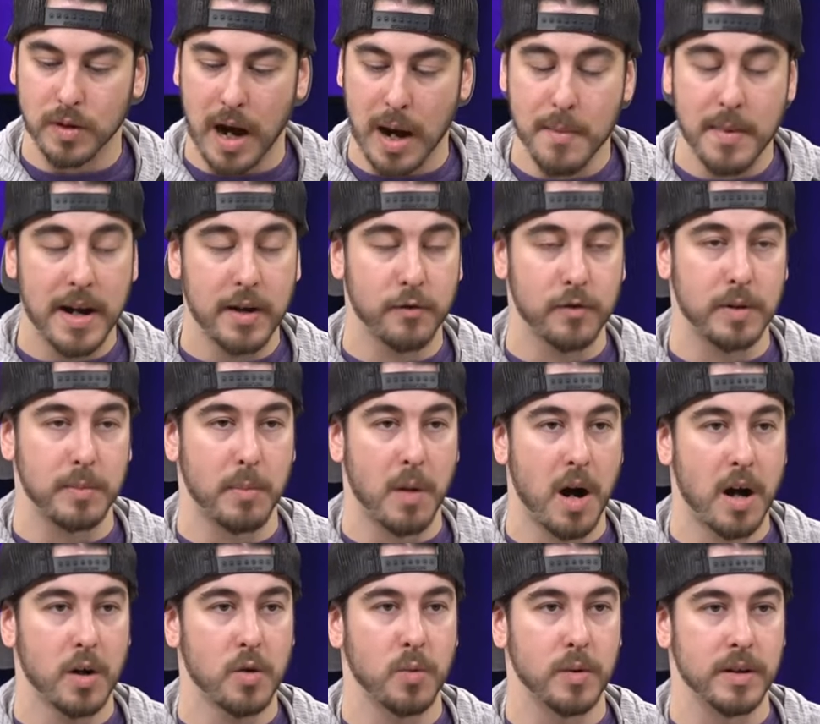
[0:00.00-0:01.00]
I might
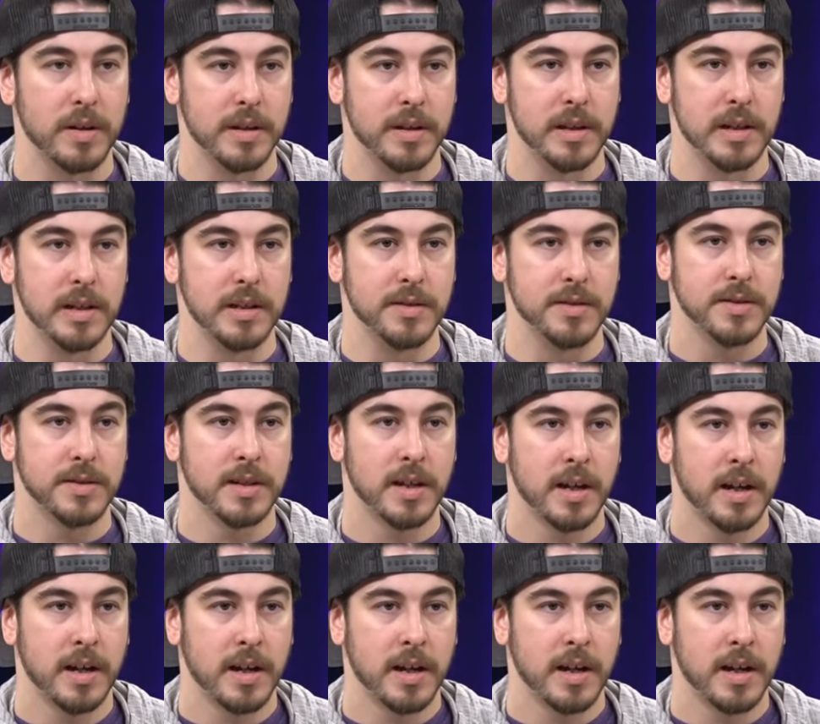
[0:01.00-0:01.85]
remark one of these.